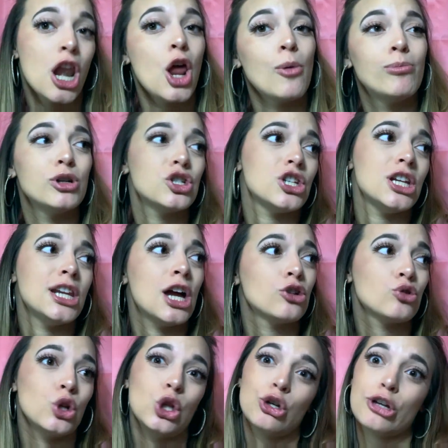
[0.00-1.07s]
no bushy
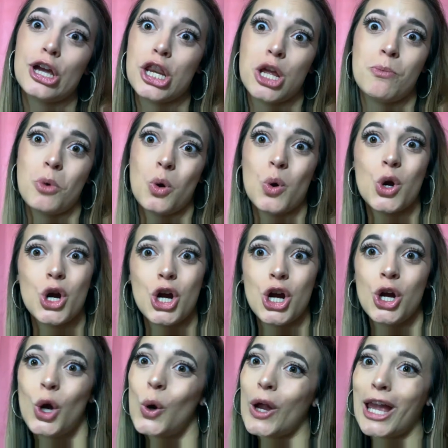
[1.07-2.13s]
natural look anymore,
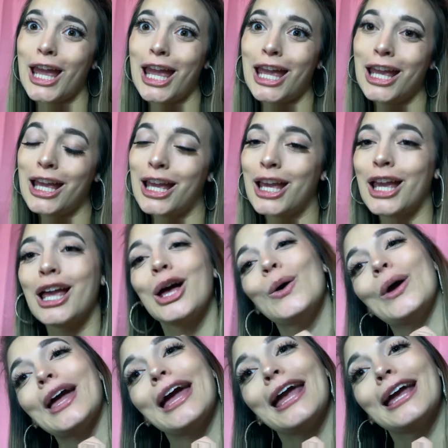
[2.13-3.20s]
okay?
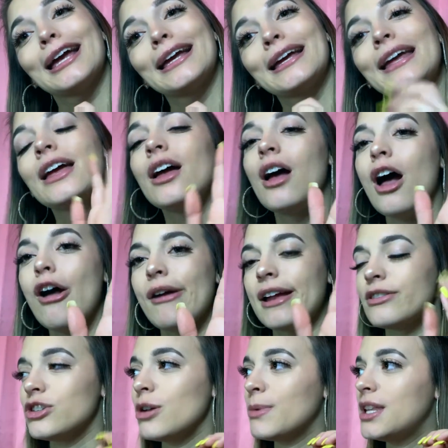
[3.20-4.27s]
Okay. Alright,
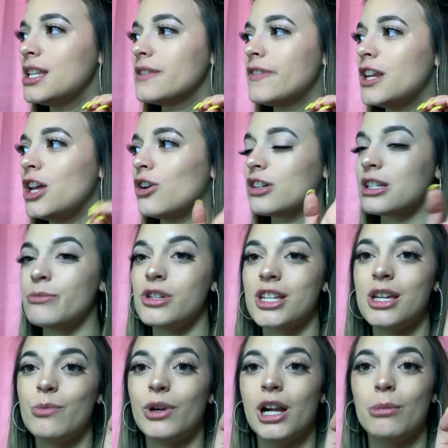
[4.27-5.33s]
so I'm going to end this video because I'm just
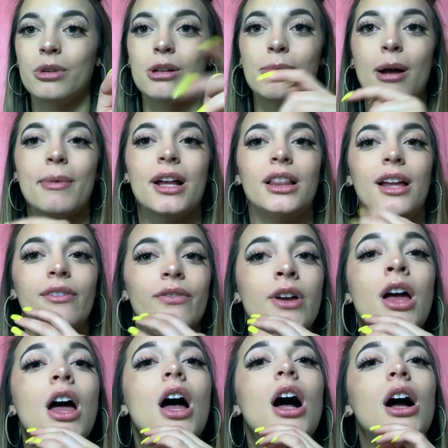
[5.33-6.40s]
keep rambling about my life.
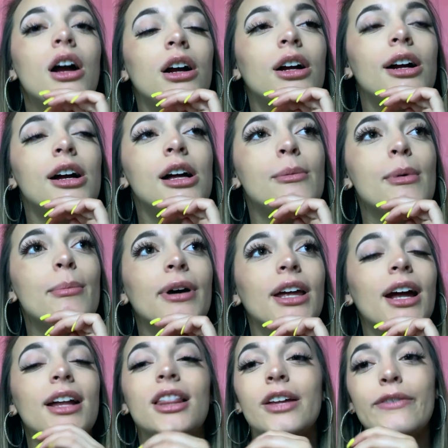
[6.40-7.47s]
Um, but
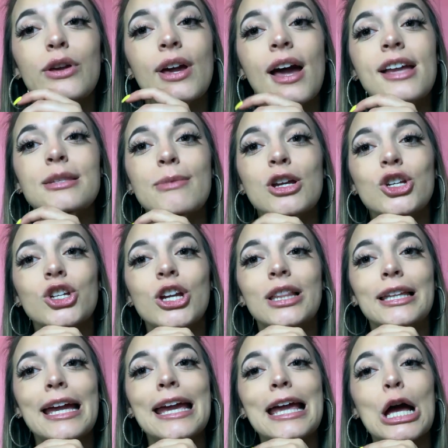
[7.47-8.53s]
I love you guys. Make sure you
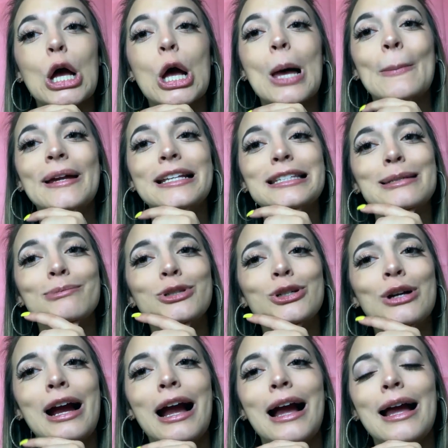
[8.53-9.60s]
like, comment,
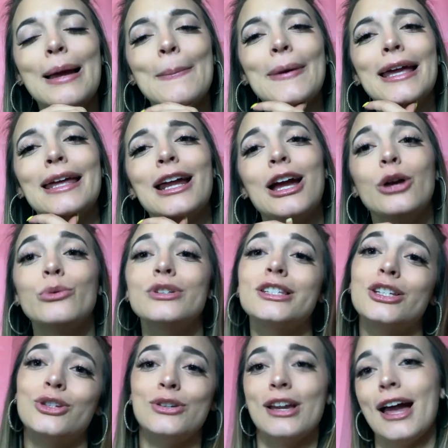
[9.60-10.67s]
subscribe, and I will
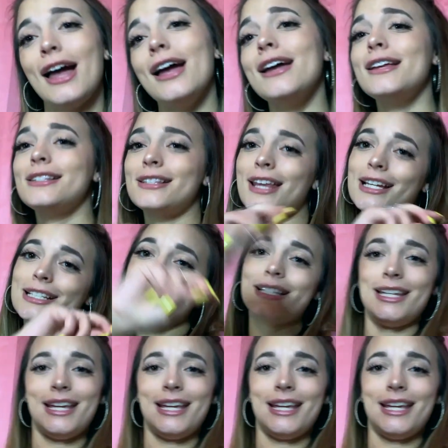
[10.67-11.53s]
see you guys next